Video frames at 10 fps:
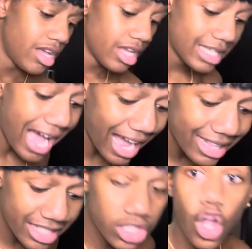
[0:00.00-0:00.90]
Yeah,
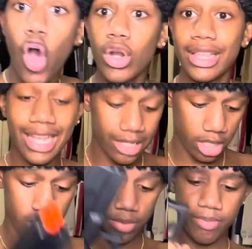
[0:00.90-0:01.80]
this is the only thing.
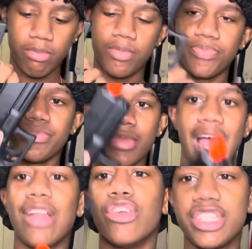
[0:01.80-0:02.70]
Look,
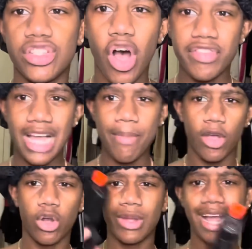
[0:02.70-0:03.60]
I know this is off topic.
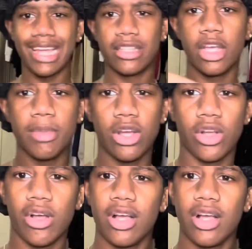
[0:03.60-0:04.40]
Hold on, we gotta get a thumbnail though.